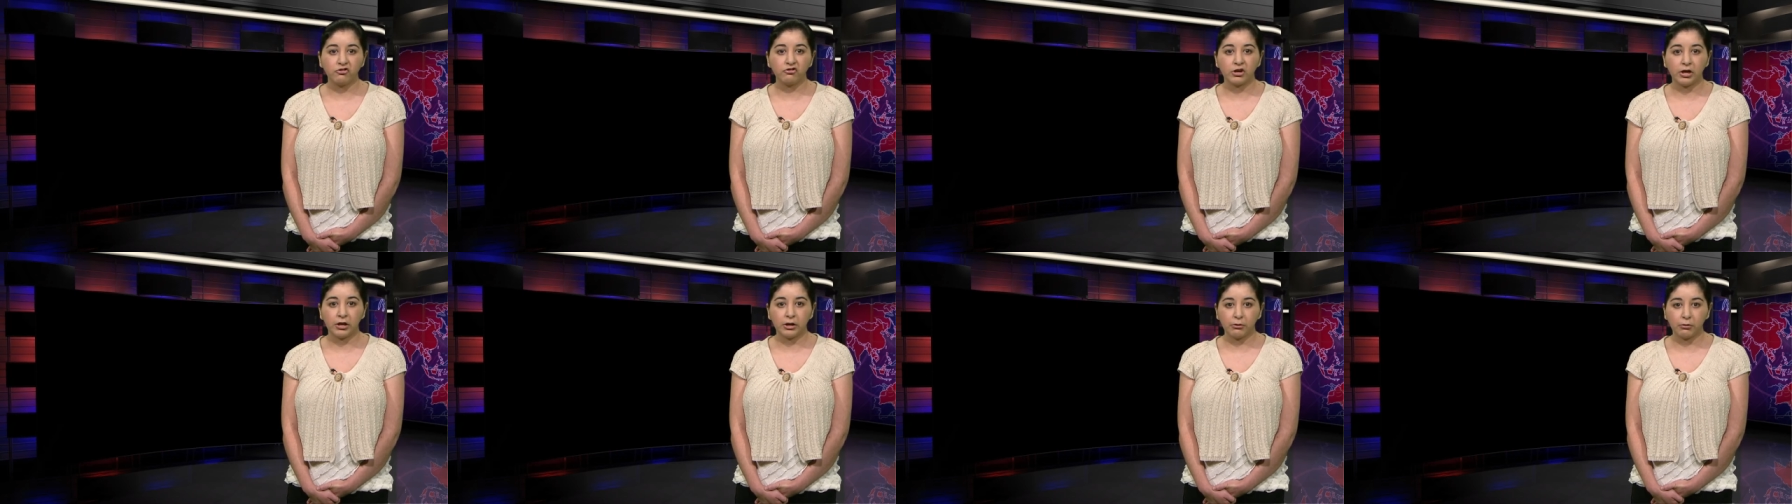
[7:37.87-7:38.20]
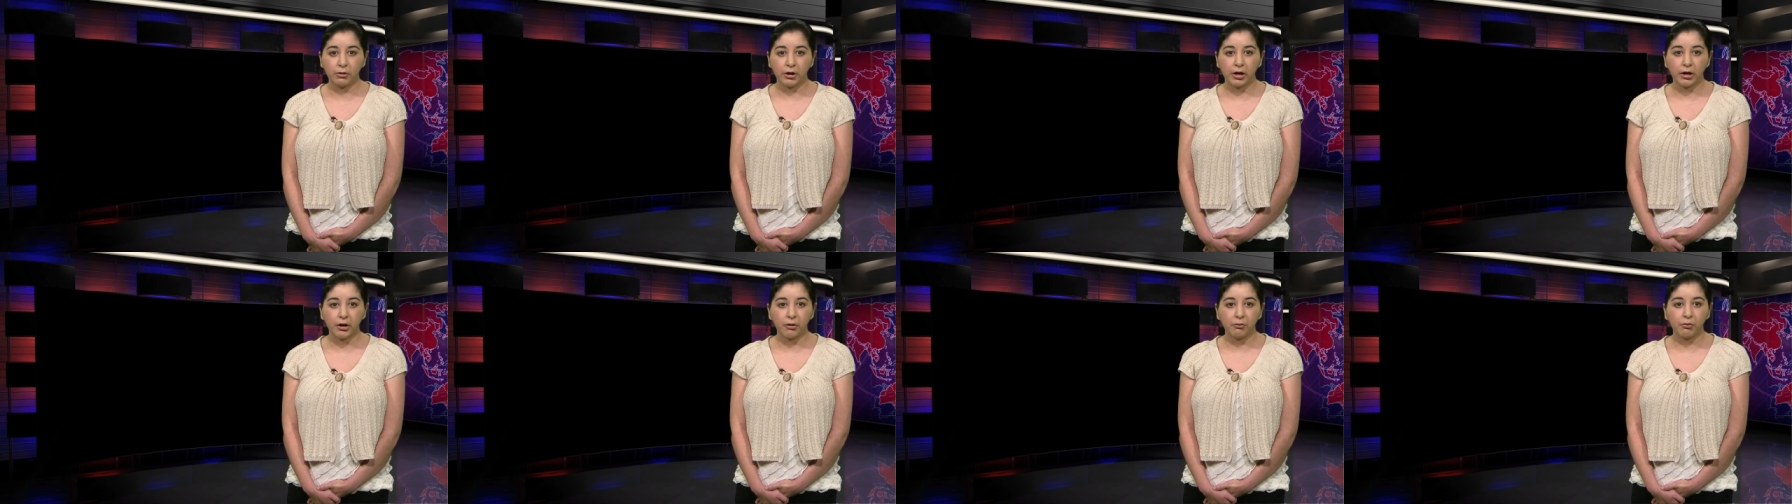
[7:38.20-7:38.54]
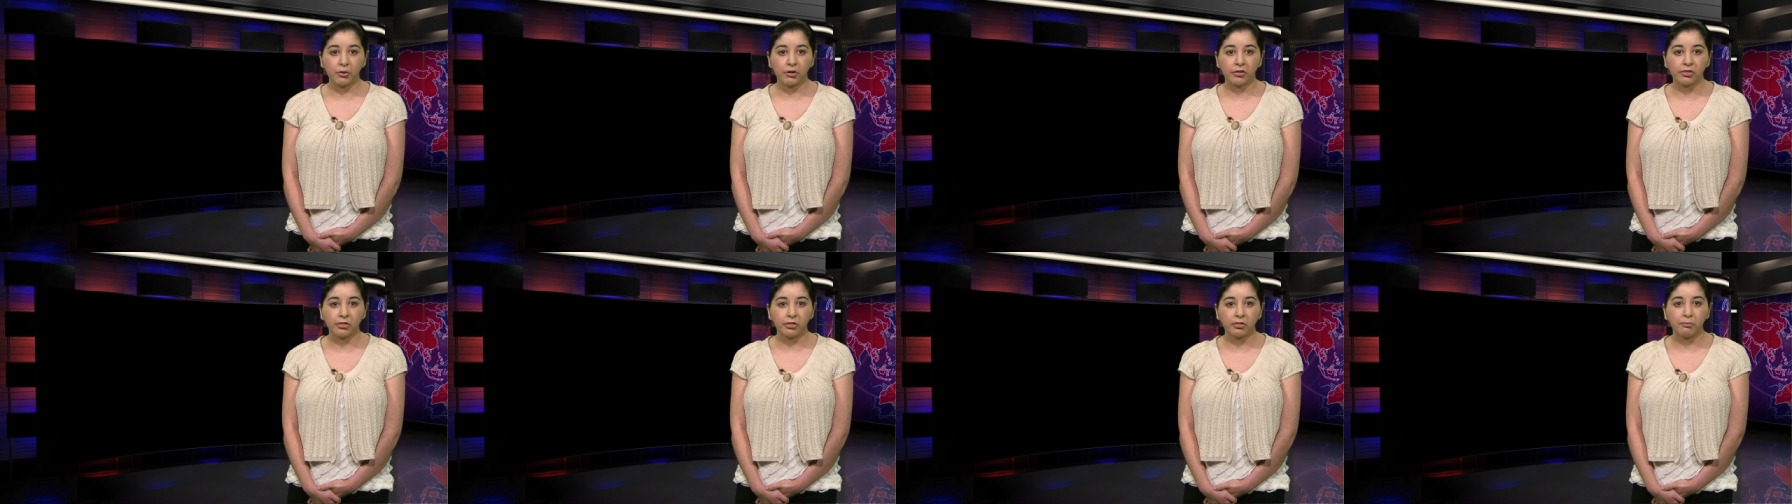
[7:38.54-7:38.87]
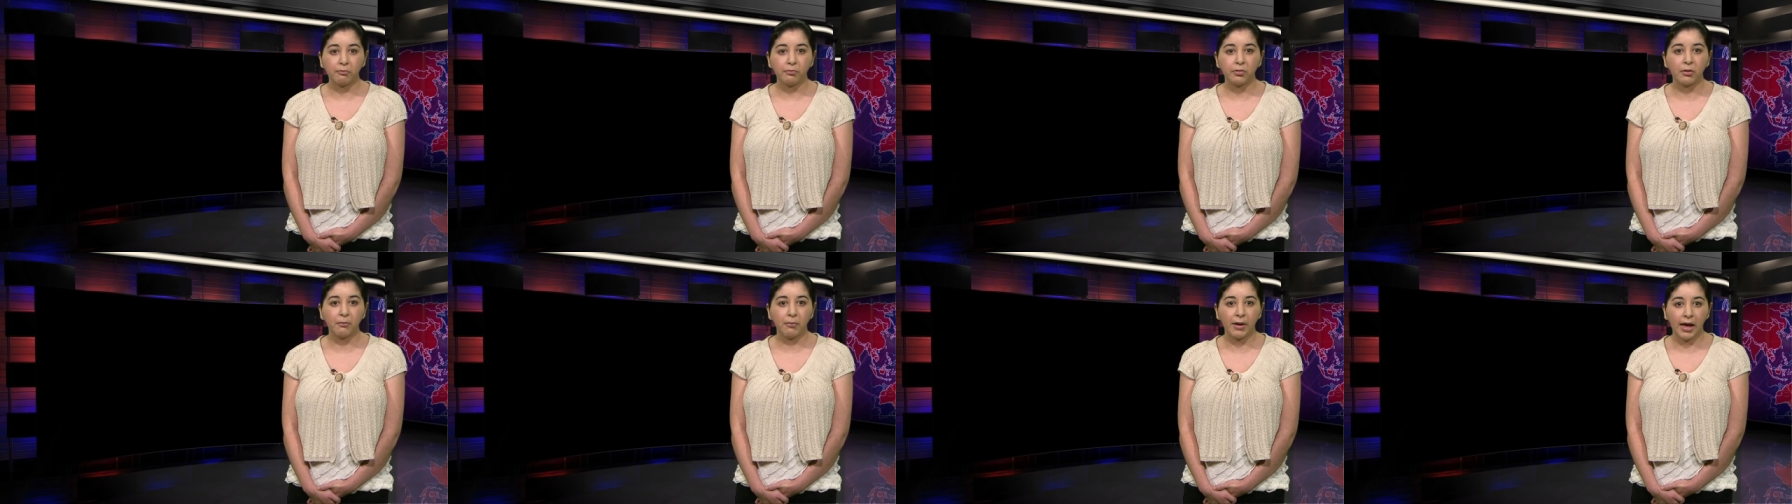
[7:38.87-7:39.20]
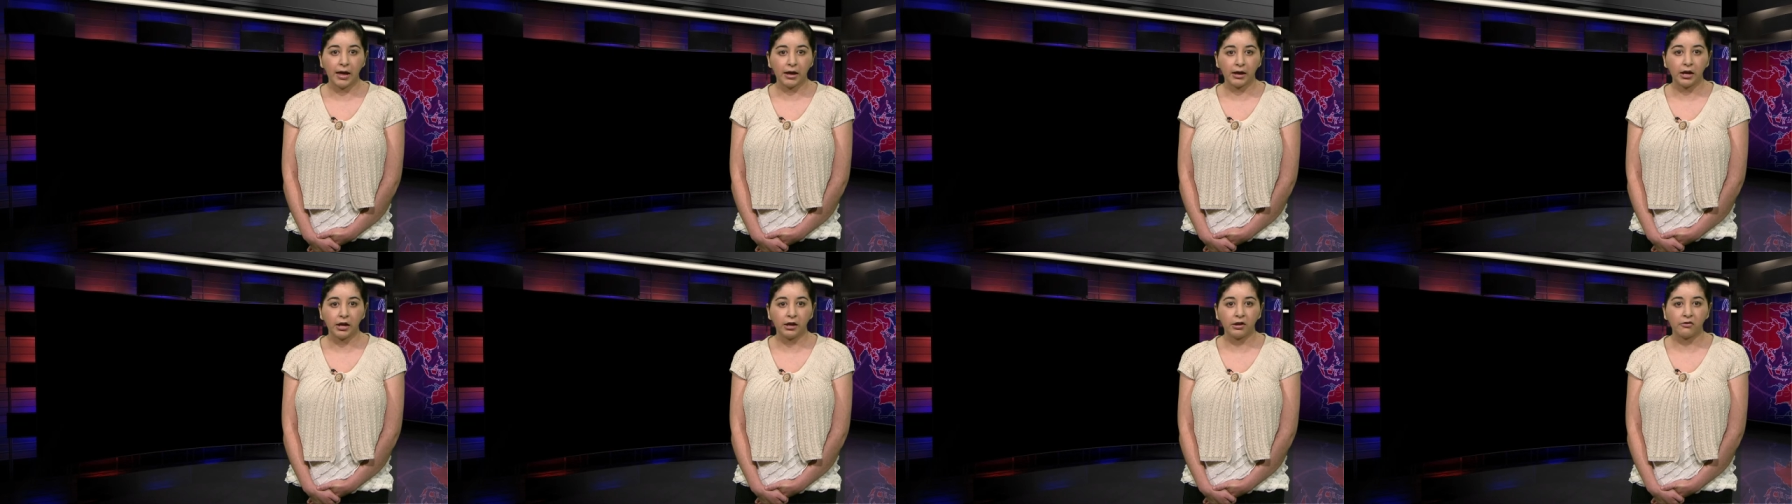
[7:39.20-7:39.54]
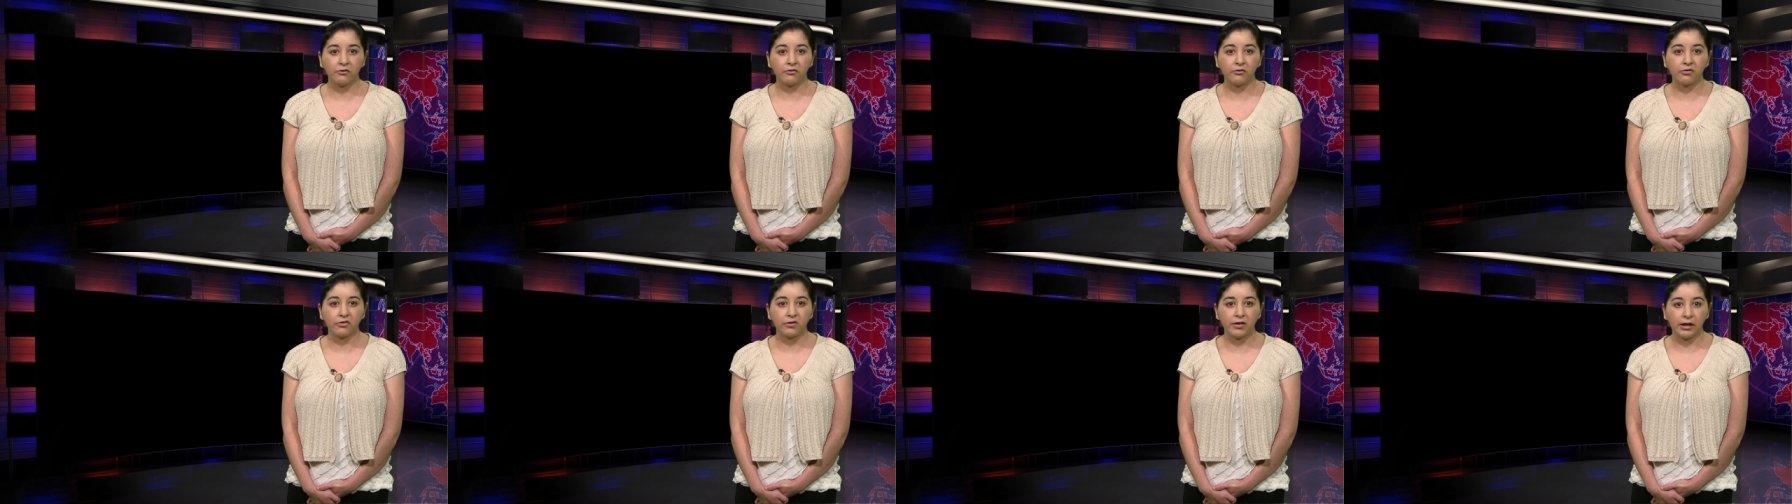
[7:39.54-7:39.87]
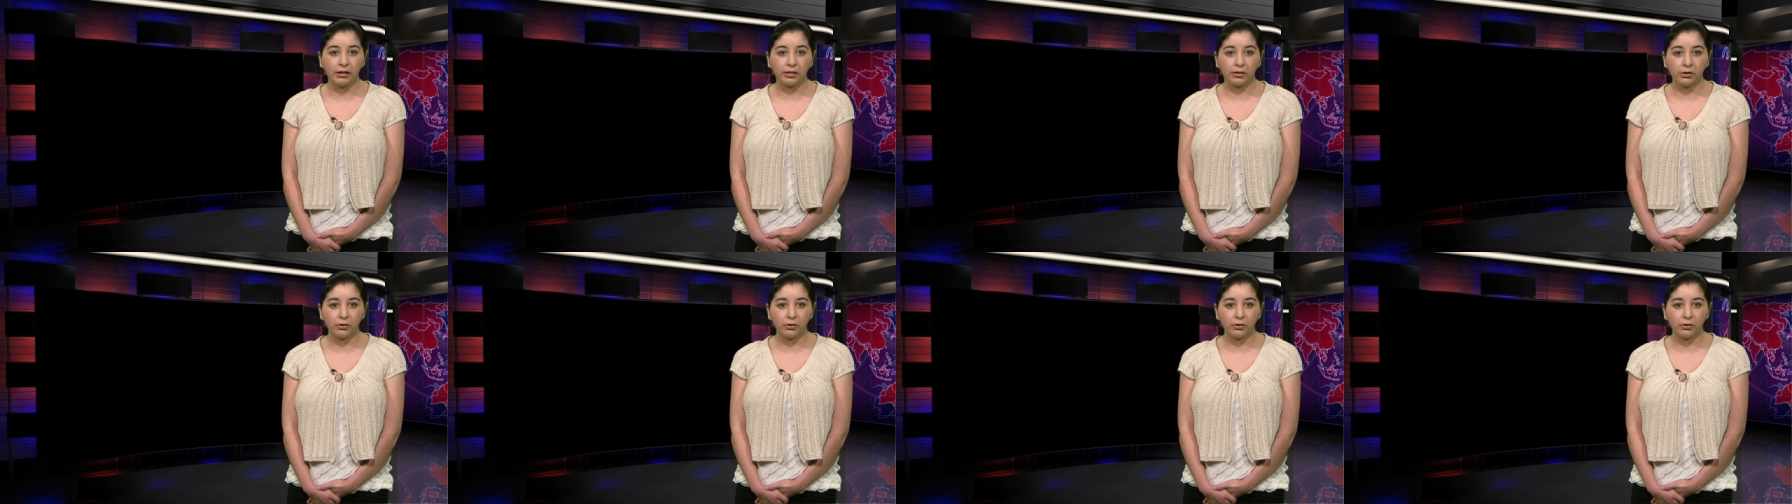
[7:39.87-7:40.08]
January with the backing of St.